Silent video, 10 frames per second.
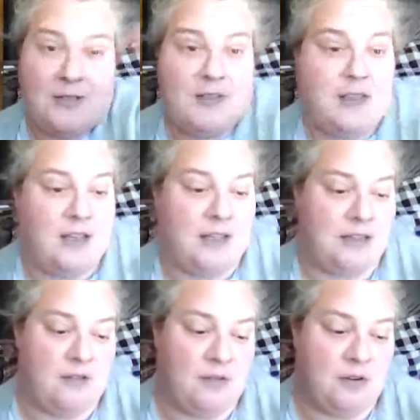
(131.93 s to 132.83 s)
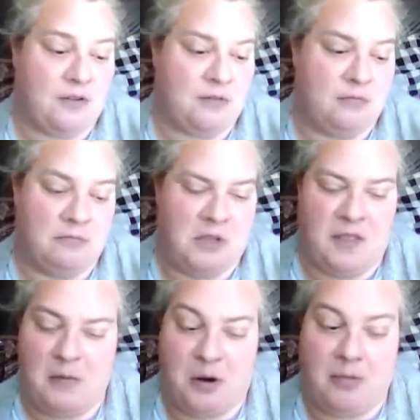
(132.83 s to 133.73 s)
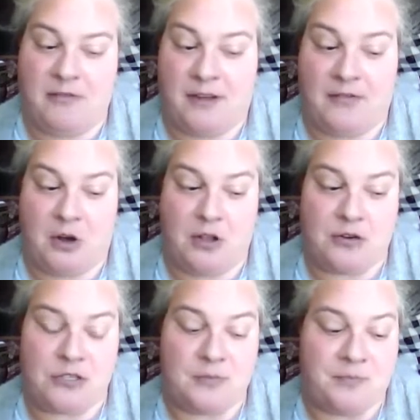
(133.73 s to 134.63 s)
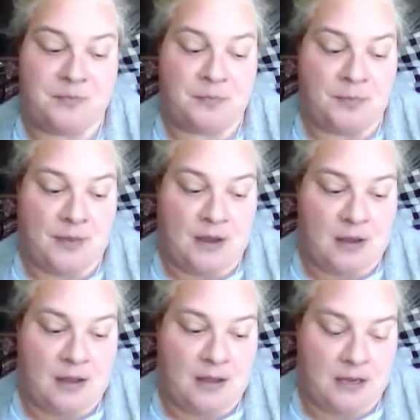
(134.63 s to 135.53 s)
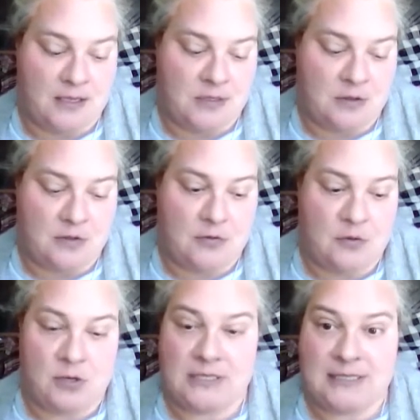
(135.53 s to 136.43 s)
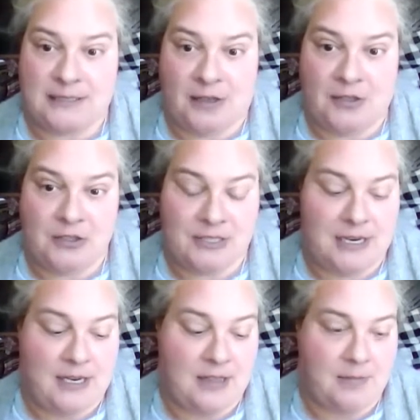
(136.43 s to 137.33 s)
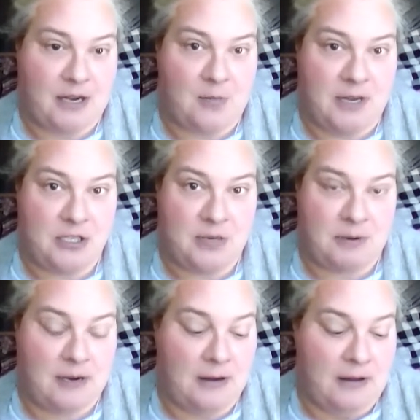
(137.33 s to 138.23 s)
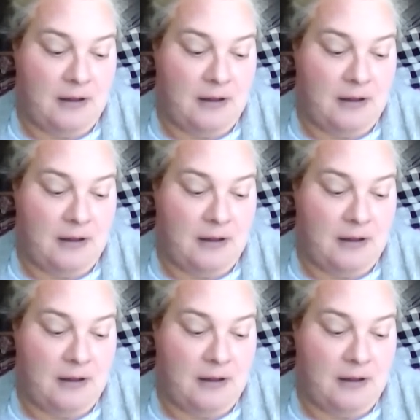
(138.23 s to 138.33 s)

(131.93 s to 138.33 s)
I think I got that for, probably $5. It sold for $10 and the buyer paid shipping.